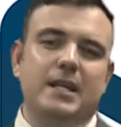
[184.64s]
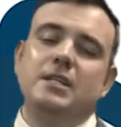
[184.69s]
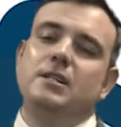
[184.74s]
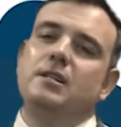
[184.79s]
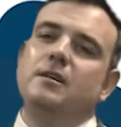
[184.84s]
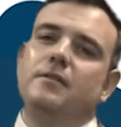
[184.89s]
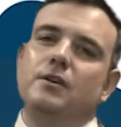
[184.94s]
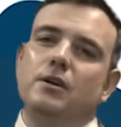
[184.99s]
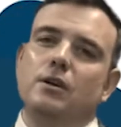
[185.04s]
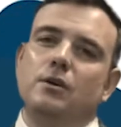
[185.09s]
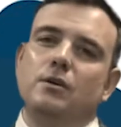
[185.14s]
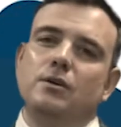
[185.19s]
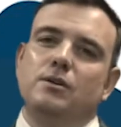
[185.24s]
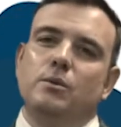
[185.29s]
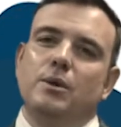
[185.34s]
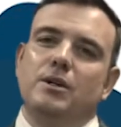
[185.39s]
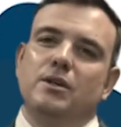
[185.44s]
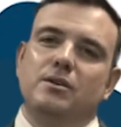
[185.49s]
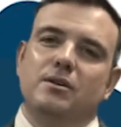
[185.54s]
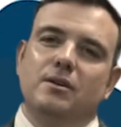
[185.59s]
interview is
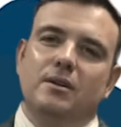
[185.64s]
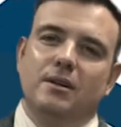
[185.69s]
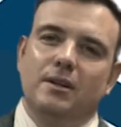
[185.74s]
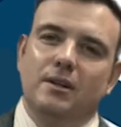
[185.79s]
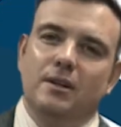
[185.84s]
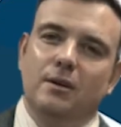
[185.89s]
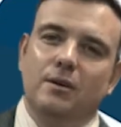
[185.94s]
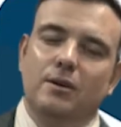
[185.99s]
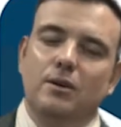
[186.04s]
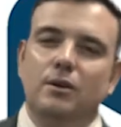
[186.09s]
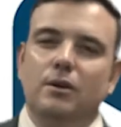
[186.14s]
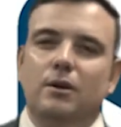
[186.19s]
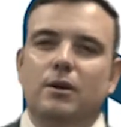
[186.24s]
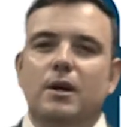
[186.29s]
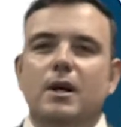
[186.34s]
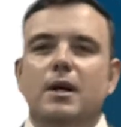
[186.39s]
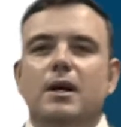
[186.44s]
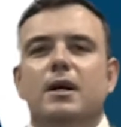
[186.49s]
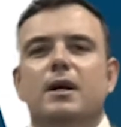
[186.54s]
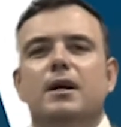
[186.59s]
when you you know you're
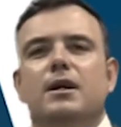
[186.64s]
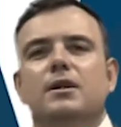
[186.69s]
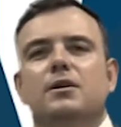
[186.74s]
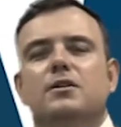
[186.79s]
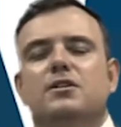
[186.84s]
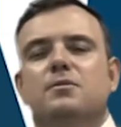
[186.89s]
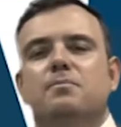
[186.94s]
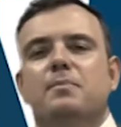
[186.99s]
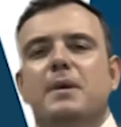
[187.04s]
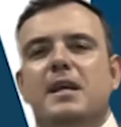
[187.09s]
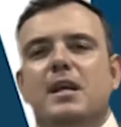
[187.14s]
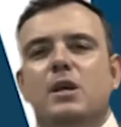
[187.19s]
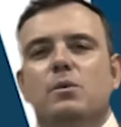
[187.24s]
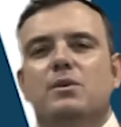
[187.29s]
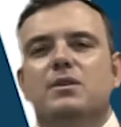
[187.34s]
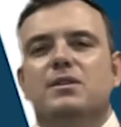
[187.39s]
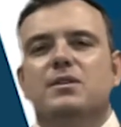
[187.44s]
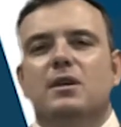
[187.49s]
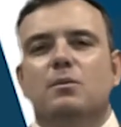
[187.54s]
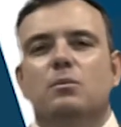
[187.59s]
you're speaking
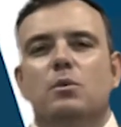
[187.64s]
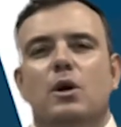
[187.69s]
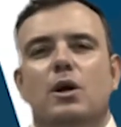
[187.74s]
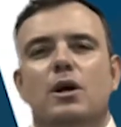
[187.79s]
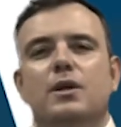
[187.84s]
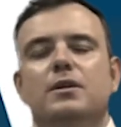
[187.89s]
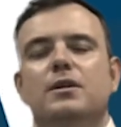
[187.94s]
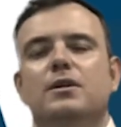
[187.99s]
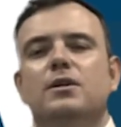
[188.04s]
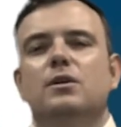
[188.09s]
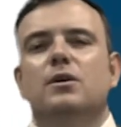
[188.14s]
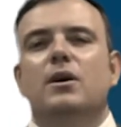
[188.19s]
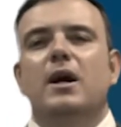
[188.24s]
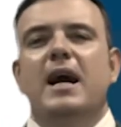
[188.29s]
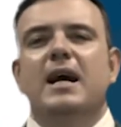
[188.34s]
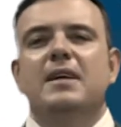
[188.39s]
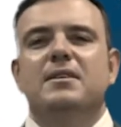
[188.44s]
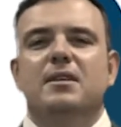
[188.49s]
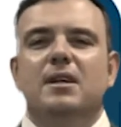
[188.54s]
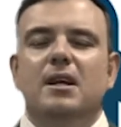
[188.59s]
with someone, you're
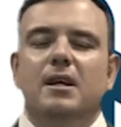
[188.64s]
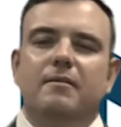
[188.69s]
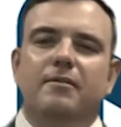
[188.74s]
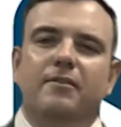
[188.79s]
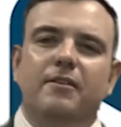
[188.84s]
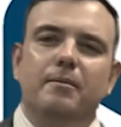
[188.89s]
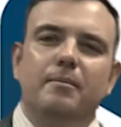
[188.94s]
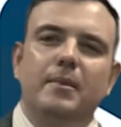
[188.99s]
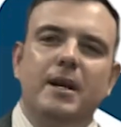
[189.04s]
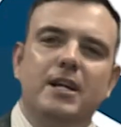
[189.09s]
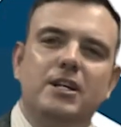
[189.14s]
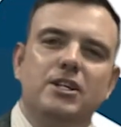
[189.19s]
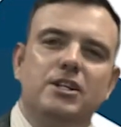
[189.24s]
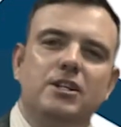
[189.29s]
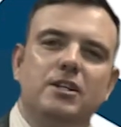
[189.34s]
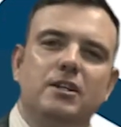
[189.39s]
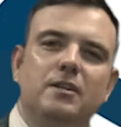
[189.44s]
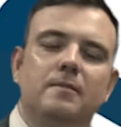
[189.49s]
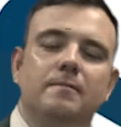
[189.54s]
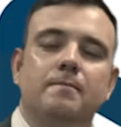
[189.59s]
asking
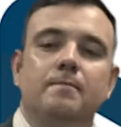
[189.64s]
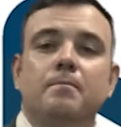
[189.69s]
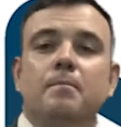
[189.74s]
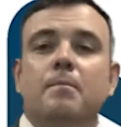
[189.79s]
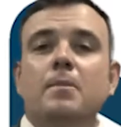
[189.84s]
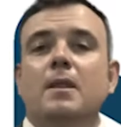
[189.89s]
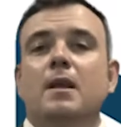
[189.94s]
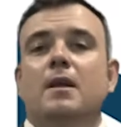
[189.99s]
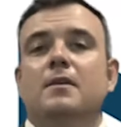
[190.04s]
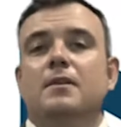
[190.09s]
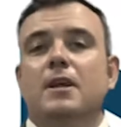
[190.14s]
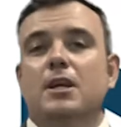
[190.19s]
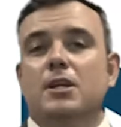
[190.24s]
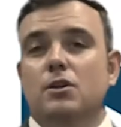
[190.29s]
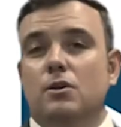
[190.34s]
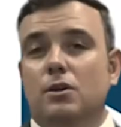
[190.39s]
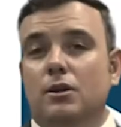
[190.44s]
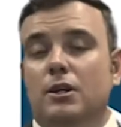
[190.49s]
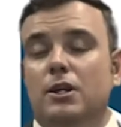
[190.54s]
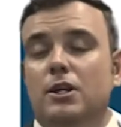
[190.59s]
information that
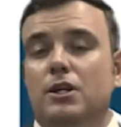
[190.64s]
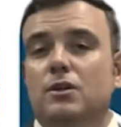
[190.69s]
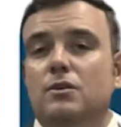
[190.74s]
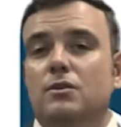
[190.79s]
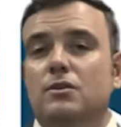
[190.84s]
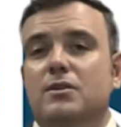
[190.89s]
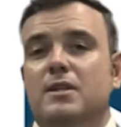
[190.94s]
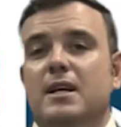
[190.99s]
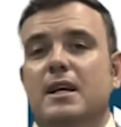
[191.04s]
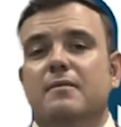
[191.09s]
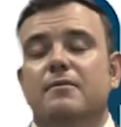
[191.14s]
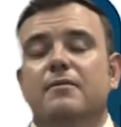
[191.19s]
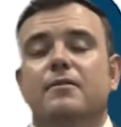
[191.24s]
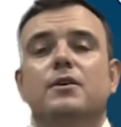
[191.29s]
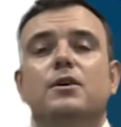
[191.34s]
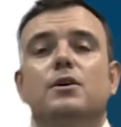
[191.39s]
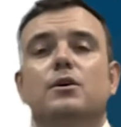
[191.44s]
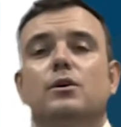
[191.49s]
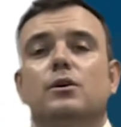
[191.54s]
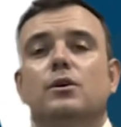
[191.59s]
you're going to use then
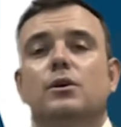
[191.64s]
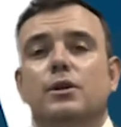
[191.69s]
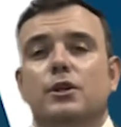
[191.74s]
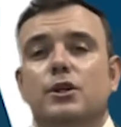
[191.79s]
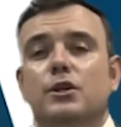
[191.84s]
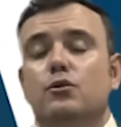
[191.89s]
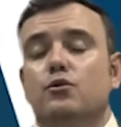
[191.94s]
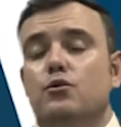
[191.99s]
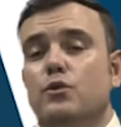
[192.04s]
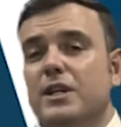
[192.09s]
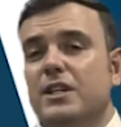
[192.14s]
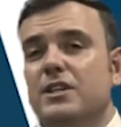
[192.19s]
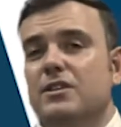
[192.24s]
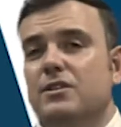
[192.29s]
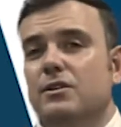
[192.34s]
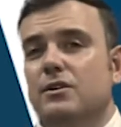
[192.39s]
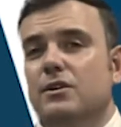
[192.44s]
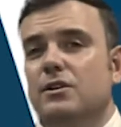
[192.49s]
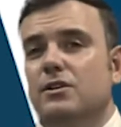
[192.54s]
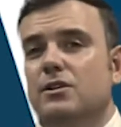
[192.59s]
for your
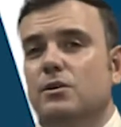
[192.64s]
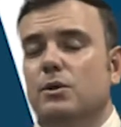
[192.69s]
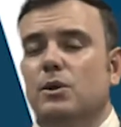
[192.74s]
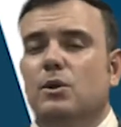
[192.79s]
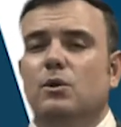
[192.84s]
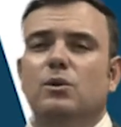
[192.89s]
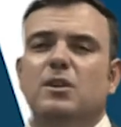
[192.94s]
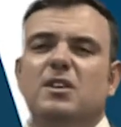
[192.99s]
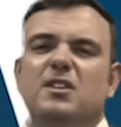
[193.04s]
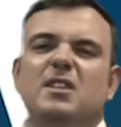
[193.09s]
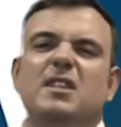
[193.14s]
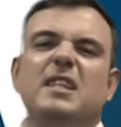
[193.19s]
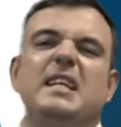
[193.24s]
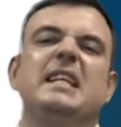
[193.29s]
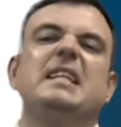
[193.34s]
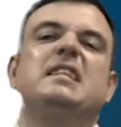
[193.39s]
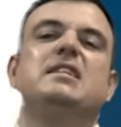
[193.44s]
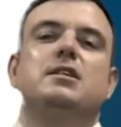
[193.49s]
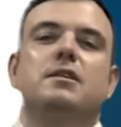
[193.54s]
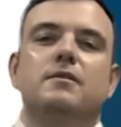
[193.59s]
research. So we call this an
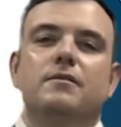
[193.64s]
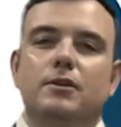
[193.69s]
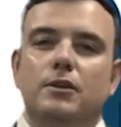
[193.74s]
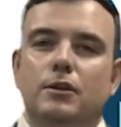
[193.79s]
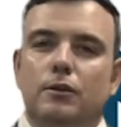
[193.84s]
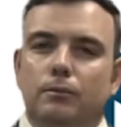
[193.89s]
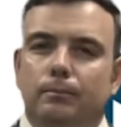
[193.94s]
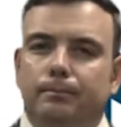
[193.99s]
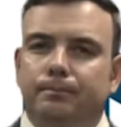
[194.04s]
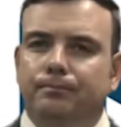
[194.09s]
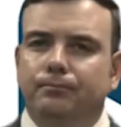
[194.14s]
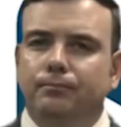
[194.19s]
interview.